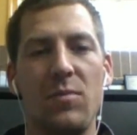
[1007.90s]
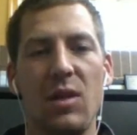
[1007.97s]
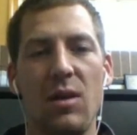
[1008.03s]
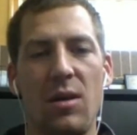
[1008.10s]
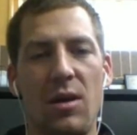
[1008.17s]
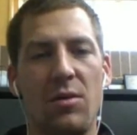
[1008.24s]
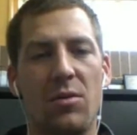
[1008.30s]

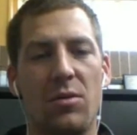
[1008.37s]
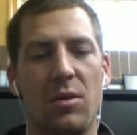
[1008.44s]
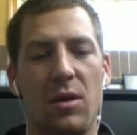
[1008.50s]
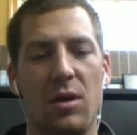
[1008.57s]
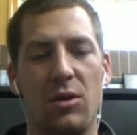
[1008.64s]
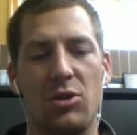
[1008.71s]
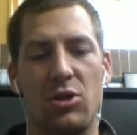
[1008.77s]
either
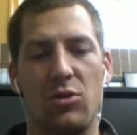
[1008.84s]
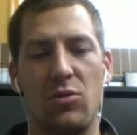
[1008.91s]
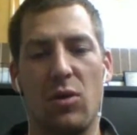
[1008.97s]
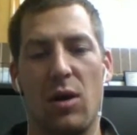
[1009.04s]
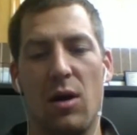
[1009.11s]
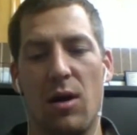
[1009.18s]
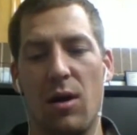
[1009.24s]
the
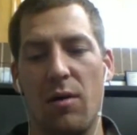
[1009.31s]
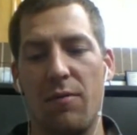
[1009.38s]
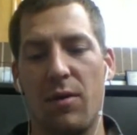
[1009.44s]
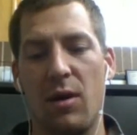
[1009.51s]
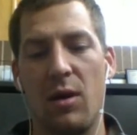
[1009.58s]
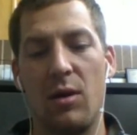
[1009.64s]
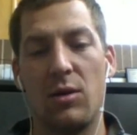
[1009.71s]
issue
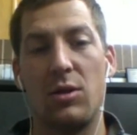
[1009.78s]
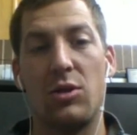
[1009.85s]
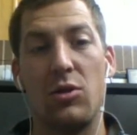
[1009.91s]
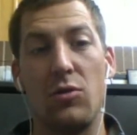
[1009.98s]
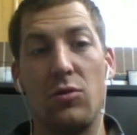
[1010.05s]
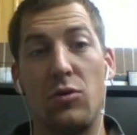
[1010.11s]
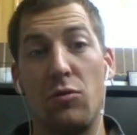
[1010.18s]
of
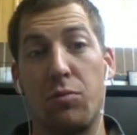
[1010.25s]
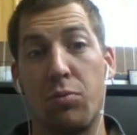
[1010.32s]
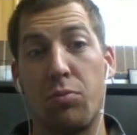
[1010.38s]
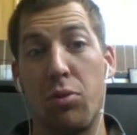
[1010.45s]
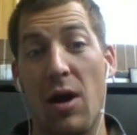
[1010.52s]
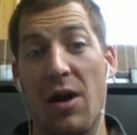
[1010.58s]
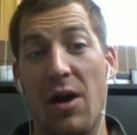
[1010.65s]
students who
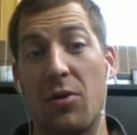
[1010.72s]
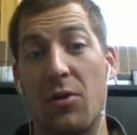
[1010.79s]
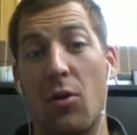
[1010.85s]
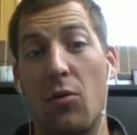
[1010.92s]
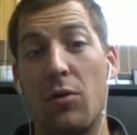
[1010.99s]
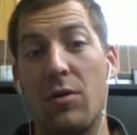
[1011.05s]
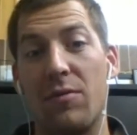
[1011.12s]
brought
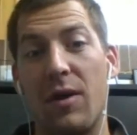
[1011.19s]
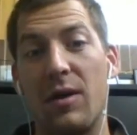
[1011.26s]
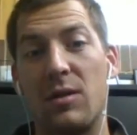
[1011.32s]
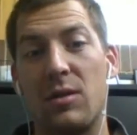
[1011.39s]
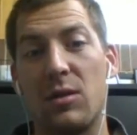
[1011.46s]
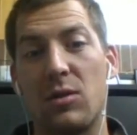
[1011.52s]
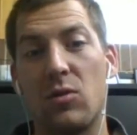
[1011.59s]
their own
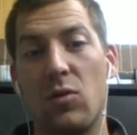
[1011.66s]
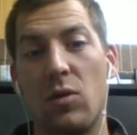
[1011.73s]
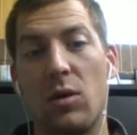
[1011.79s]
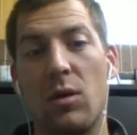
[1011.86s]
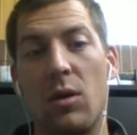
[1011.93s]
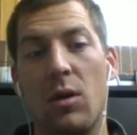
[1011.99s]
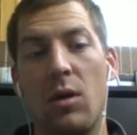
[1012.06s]
device to
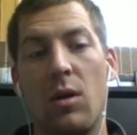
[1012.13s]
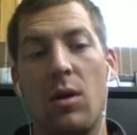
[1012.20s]
school.